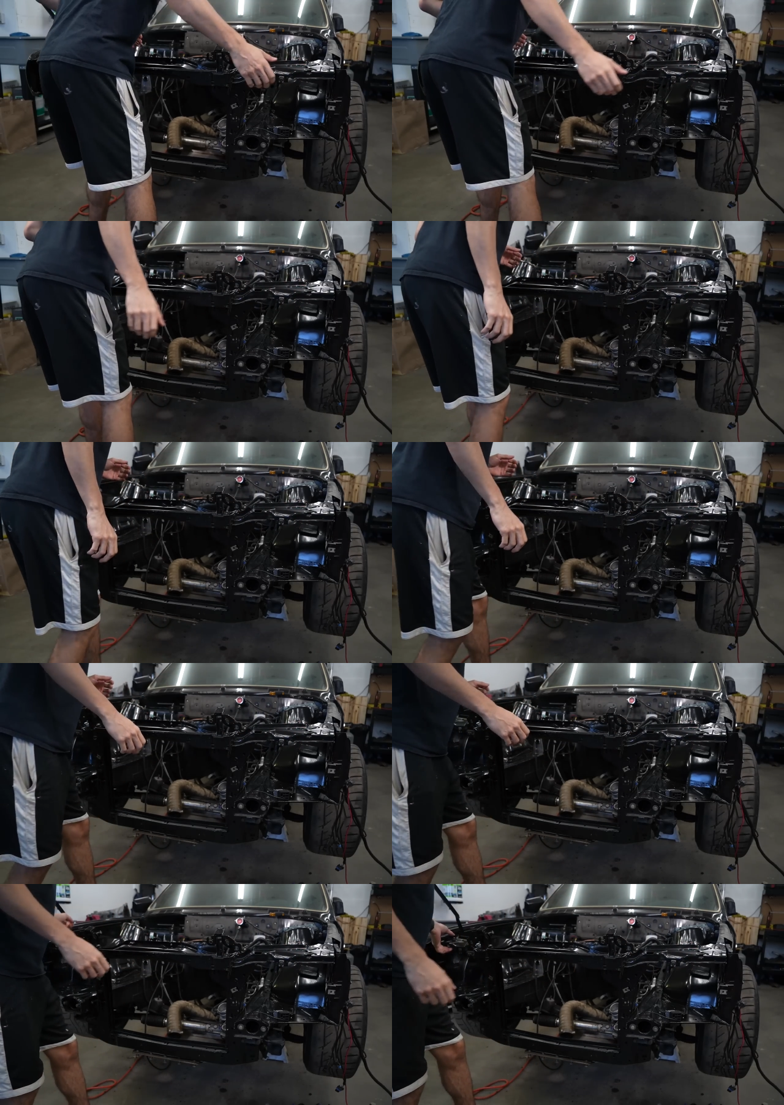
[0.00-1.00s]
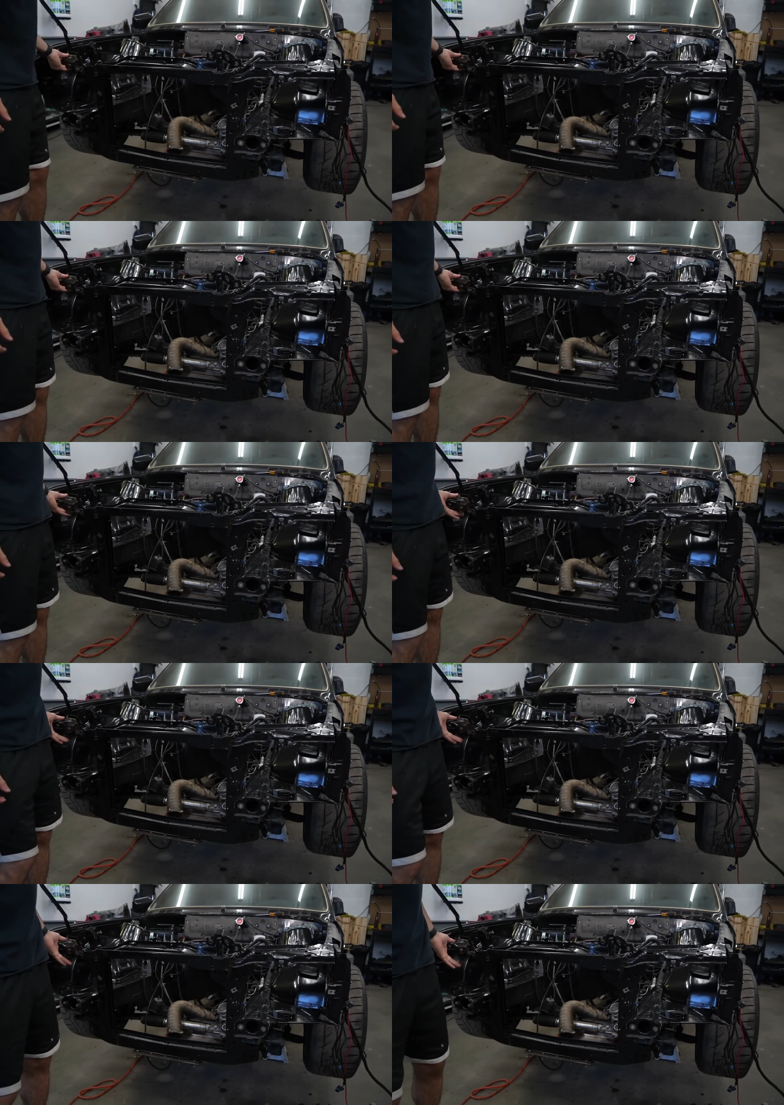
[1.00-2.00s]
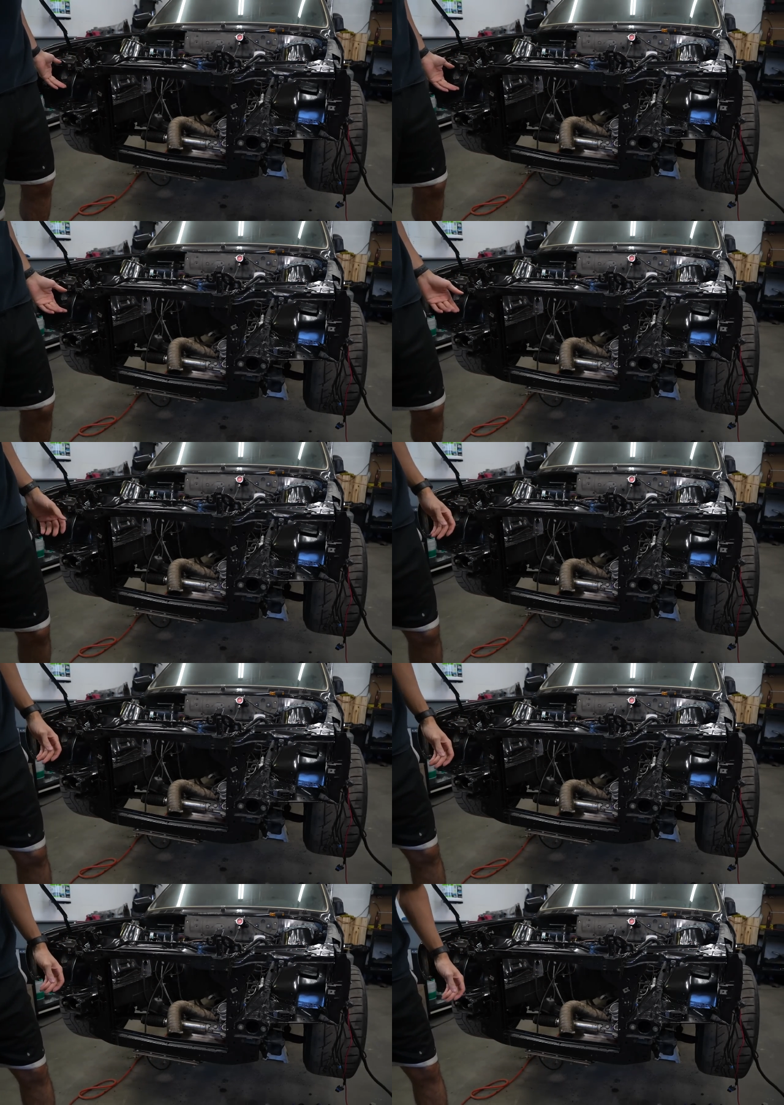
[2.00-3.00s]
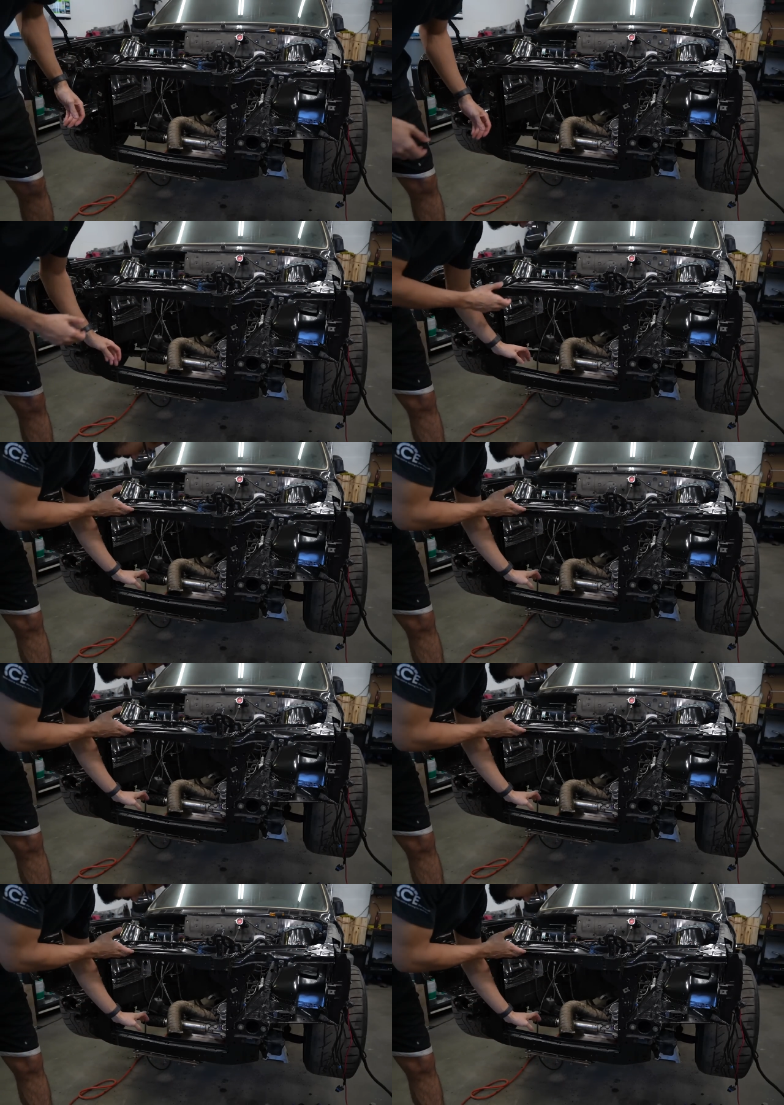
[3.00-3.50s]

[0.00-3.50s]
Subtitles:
No face is visible, so there are no lips to read.